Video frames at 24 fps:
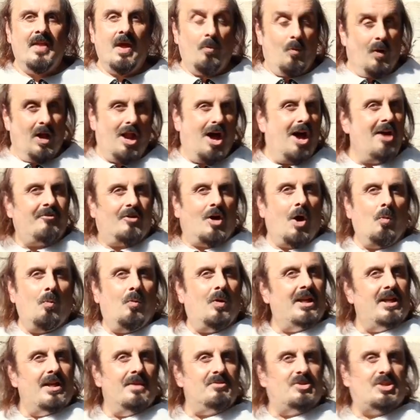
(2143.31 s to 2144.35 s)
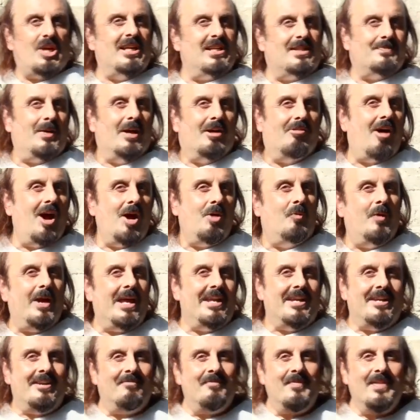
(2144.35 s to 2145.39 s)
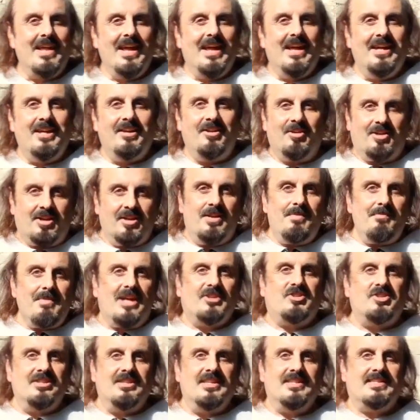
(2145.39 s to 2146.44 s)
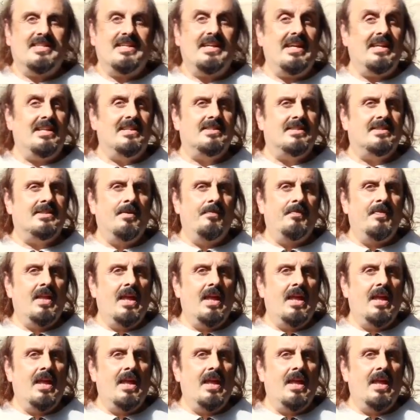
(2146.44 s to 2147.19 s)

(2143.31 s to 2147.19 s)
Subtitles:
Well, I've got William Shakespeare, I win. You can imagine the scenes.